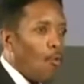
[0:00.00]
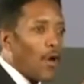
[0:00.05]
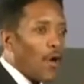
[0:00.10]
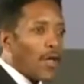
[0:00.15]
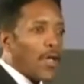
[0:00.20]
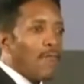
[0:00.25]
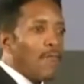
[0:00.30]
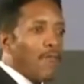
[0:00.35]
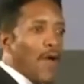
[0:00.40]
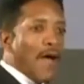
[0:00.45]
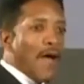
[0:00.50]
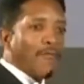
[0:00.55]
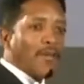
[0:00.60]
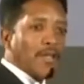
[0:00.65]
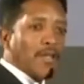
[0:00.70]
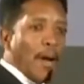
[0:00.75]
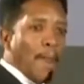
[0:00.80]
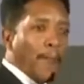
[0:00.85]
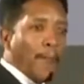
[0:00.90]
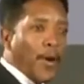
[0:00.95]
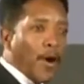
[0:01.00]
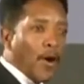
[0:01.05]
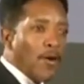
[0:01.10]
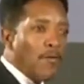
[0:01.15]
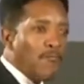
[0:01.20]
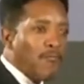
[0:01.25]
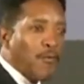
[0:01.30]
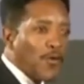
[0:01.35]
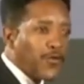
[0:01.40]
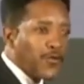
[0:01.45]
working, having the
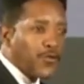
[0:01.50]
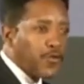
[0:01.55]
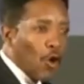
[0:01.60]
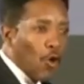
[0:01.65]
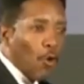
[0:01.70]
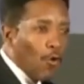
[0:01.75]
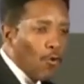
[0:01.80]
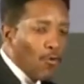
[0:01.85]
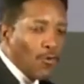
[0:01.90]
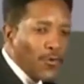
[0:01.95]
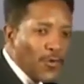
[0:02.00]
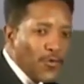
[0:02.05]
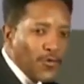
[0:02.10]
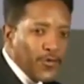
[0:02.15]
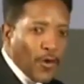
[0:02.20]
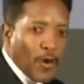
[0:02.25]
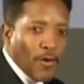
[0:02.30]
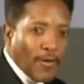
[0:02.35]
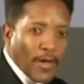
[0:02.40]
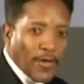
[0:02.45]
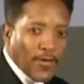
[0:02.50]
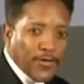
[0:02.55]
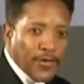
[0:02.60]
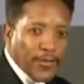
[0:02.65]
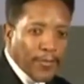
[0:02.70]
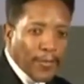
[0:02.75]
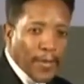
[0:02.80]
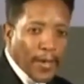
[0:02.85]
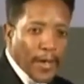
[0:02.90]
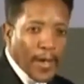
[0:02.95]
burden for souls and
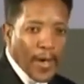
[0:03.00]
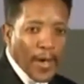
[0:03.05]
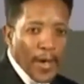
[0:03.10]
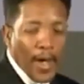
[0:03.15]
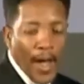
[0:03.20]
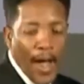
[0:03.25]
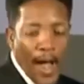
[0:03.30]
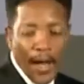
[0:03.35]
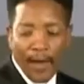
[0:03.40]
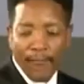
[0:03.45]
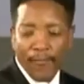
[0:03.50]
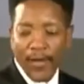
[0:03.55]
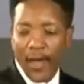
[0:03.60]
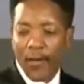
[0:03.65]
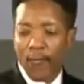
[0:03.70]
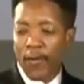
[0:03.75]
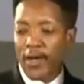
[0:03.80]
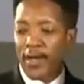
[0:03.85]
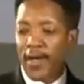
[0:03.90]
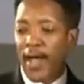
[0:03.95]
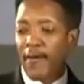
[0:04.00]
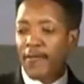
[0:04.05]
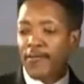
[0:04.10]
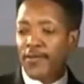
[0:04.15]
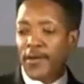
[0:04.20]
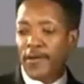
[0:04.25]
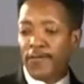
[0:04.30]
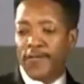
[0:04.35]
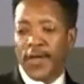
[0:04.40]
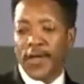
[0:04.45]
servants. I never forget one day I
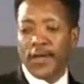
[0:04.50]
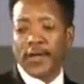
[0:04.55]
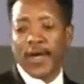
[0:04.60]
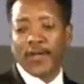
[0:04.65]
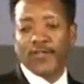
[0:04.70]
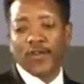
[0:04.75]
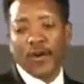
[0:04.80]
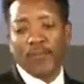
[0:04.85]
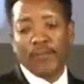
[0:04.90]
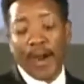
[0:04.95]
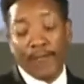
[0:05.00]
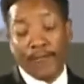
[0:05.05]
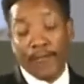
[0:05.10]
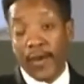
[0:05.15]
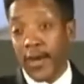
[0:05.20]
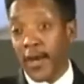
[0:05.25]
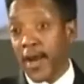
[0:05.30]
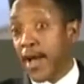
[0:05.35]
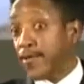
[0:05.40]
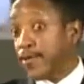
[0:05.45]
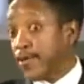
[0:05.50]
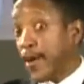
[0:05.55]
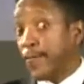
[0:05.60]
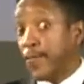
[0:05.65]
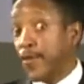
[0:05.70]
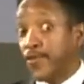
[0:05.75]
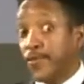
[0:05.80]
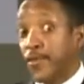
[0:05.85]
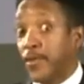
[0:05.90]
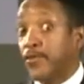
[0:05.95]
was in the field and I told my friend, and I
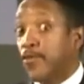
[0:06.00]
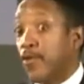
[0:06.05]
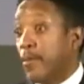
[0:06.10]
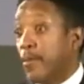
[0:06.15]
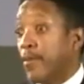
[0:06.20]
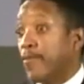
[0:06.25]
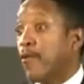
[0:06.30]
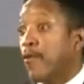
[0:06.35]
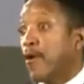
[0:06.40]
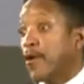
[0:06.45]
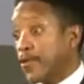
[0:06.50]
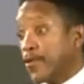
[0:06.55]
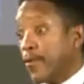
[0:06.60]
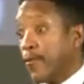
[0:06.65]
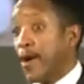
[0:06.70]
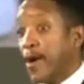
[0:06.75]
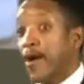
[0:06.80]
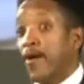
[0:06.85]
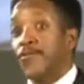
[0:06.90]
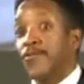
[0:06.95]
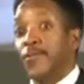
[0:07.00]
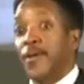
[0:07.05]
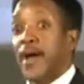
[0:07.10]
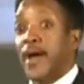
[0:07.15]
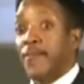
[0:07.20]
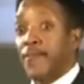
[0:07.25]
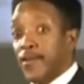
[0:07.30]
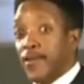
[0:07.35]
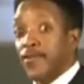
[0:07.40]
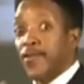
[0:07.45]
shared this story before somewhere else,
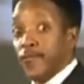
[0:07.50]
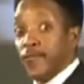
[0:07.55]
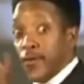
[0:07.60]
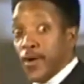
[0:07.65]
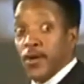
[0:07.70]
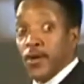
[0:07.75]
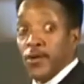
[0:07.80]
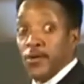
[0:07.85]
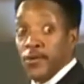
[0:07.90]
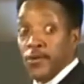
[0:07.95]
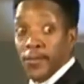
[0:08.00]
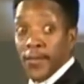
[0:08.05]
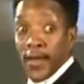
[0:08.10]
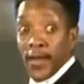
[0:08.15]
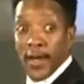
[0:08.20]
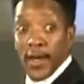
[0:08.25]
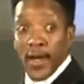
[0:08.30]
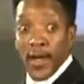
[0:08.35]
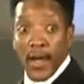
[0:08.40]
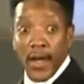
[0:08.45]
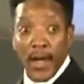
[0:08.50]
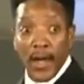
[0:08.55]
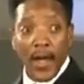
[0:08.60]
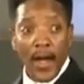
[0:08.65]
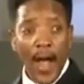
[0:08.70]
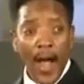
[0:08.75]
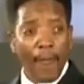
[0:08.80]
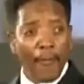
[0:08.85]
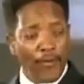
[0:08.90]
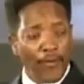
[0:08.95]
but I'm for you.
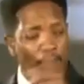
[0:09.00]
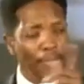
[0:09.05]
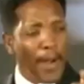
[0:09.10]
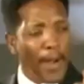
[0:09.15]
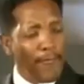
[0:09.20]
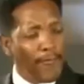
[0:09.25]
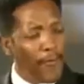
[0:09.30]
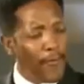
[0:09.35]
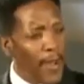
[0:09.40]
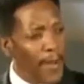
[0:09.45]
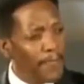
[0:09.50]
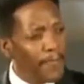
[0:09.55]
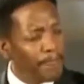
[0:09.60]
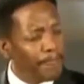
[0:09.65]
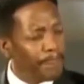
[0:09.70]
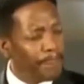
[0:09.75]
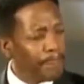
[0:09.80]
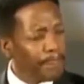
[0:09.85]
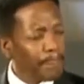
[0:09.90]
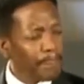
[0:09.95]
I was with my friend,